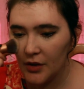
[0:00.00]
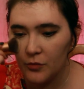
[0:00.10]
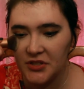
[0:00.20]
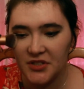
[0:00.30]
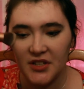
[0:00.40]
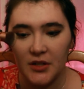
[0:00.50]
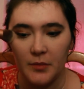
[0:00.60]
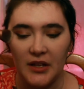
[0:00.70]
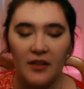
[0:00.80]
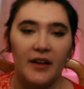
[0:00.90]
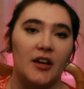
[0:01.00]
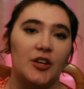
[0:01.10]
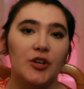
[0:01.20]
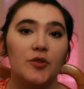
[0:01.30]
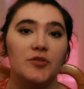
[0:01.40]
which is going to be like a
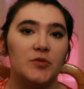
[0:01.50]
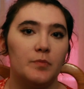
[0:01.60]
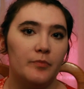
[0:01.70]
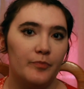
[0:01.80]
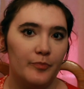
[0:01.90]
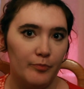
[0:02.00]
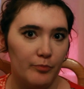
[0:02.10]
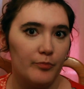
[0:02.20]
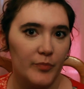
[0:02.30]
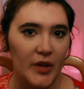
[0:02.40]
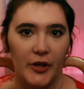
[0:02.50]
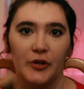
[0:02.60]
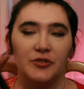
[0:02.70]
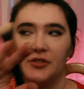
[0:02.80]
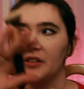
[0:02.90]
huge,
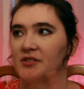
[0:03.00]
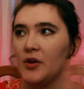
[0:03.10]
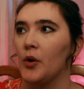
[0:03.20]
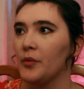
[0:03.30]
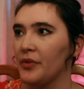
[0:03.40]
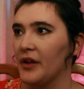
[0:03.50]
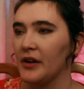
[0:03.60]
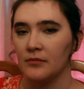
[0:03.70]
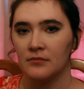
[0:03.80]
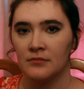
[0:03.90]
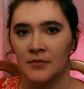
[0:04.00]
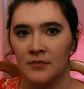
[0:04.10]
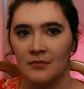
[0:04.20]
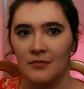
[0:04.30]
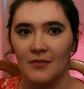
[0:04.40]
its own thing.
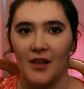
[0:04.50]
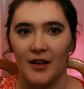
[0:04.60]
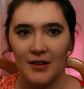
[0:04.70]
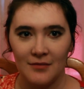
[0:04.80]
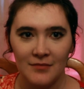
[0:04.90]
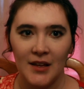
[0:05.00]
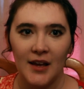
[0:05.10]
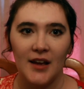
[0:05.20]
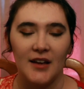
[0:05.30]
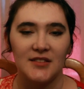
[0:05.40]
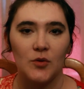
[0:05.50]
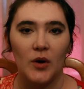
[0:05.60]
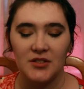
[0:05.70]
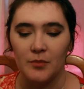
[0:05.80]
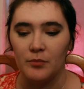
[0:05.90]
Like, it's a
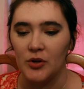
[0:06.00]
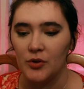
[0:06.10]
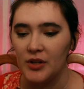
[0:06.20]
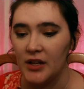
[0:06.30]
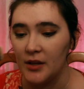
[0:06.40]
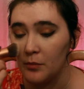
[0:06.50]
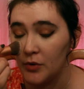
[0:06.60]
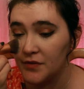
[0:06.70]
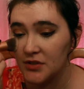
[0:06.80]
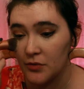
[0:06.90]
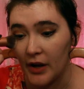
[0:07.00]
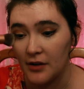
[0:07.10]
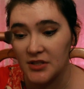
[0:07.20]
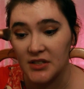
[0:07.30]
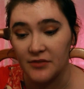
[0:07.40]
quantum moon. It moves
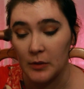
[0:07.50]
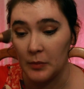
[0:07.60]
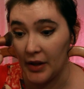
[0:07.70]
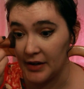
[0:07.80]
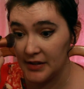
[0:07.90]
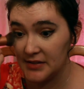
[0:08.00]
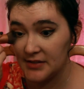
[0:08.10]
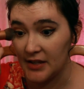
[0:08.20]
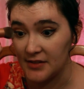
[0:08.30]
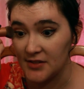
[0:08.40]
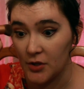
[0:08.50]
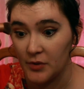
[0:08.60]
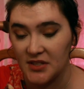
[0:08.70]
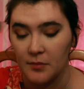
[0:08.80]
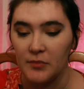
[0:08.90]
around to different planets, and so
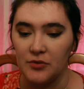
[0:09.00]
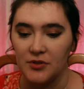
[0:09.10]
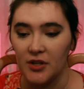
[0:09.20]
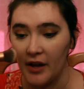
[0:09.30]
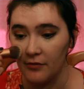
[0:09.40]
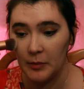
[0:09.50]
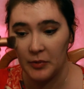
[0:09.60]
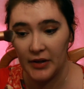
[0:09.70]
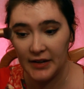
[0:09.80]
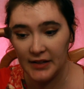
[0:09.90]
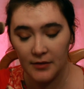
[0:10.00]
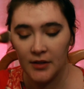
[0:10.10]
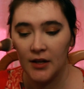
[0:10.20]
it's a moon to every planet,